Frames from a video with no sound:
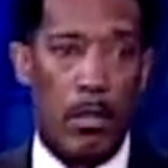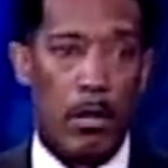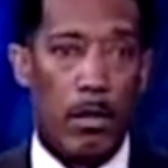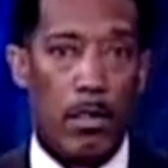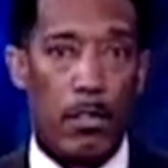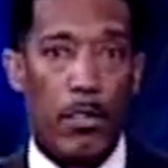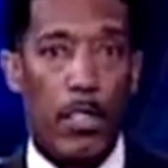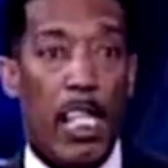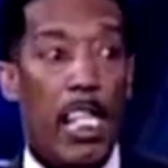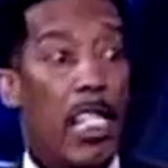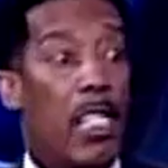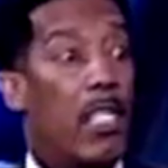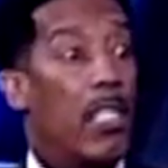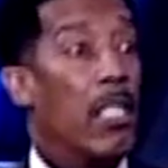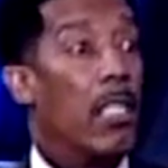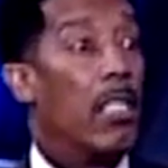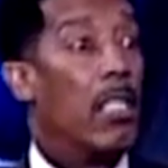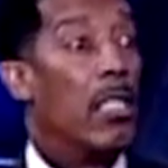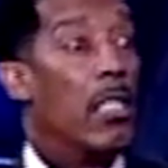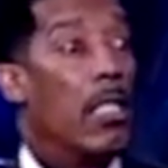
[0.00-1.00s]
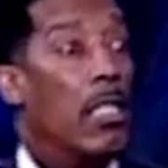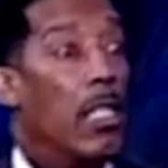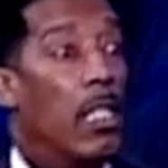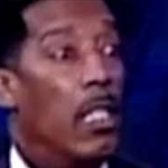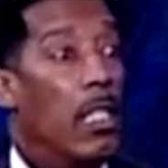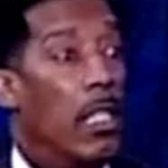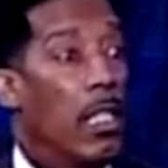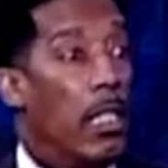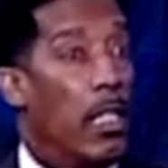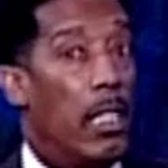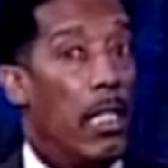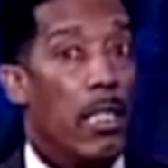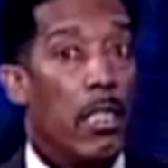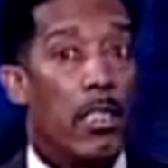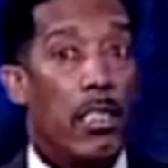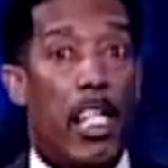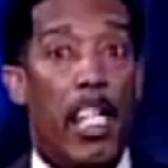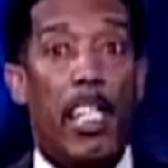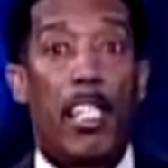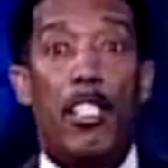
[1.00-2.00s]
Faith is
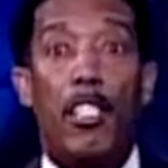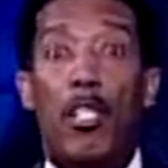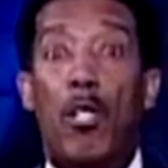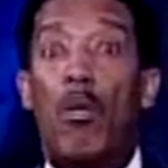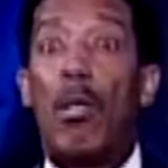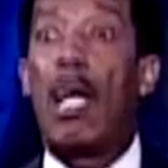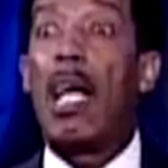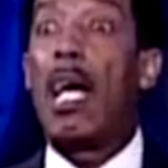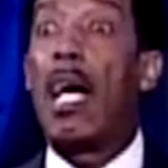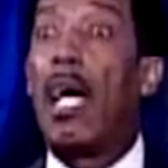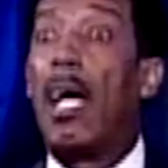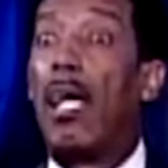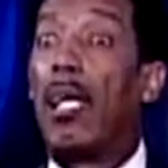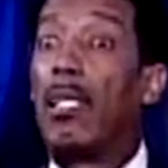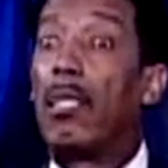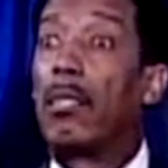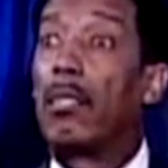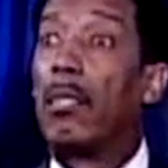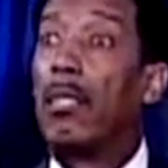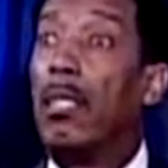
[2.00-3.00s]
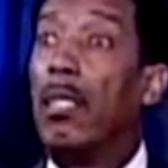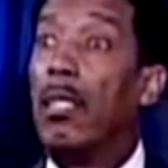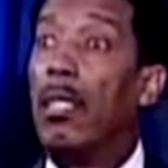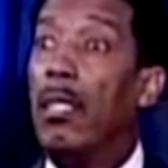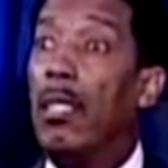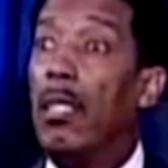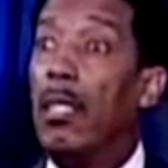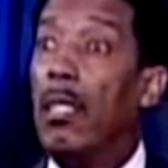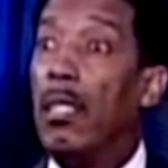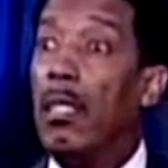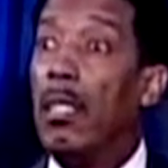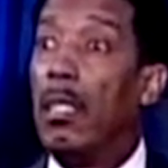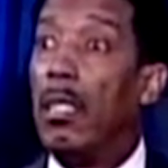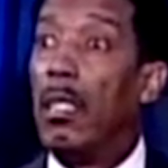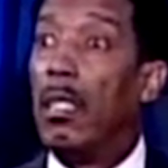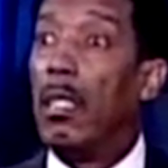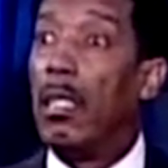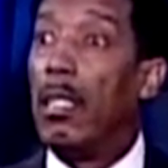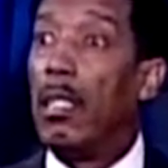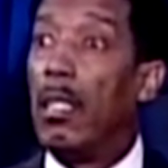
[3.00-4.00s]
taking your eyes
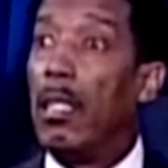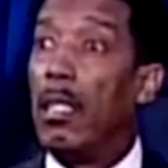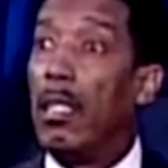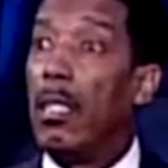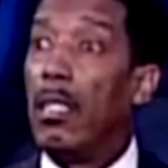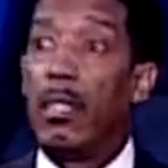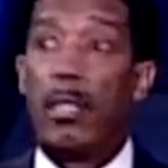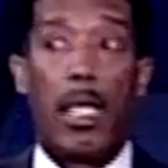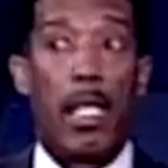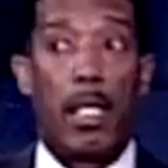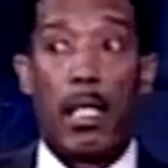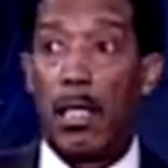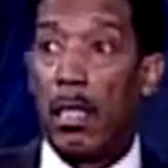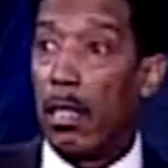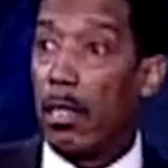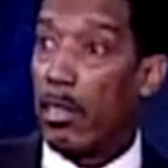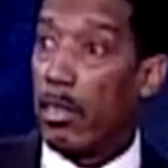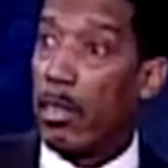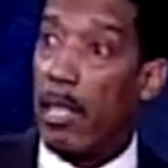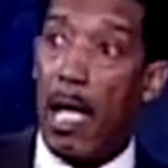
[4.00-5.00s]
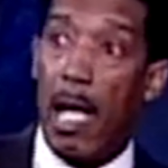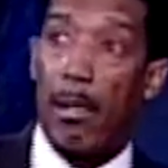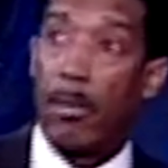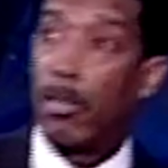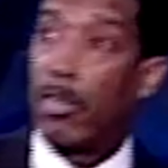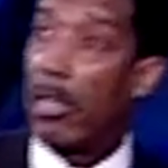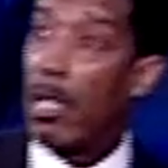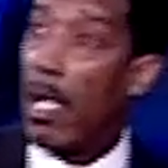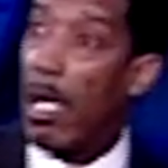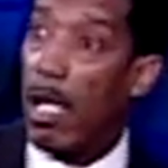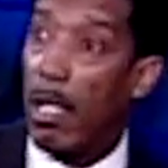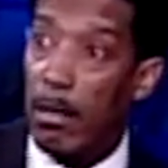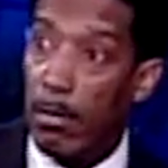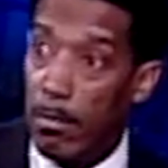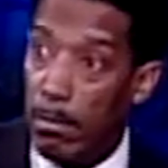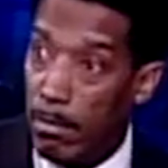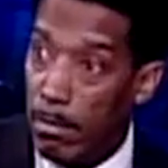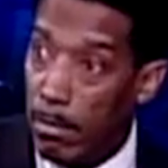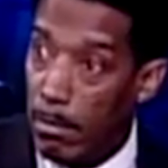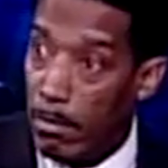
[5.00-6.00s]
and taking a snapshot
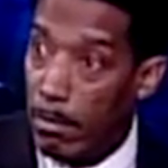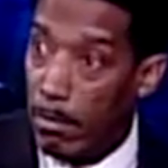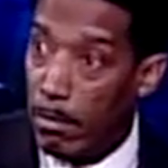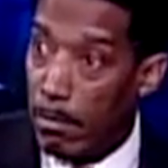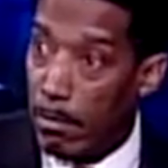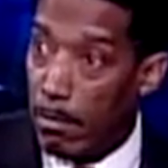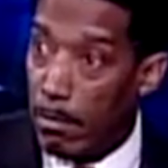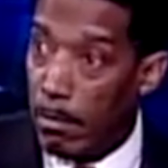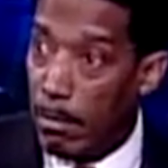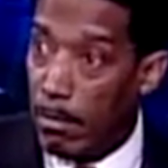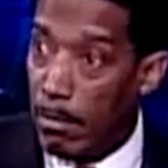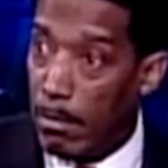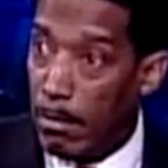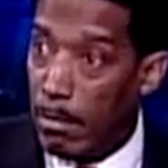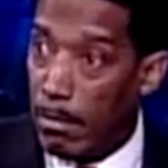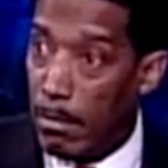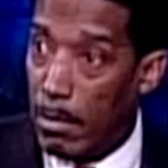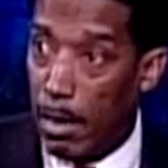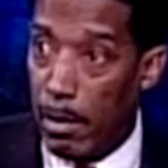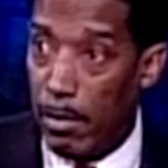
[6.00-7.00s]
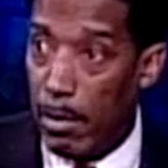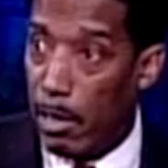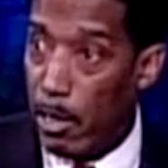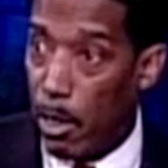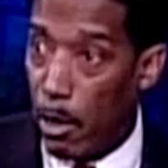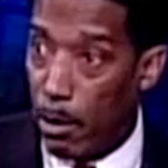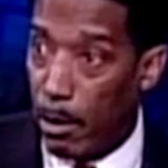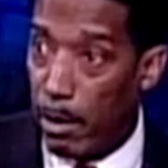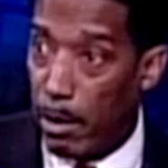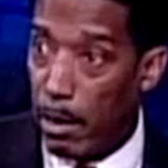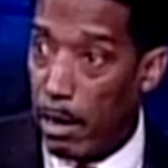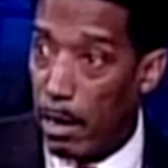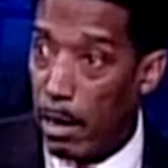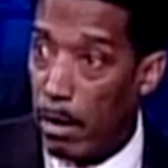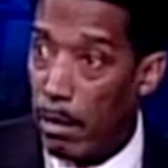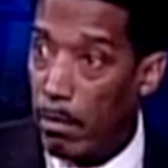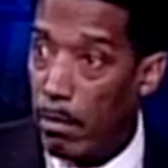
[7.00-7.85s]
of eternity.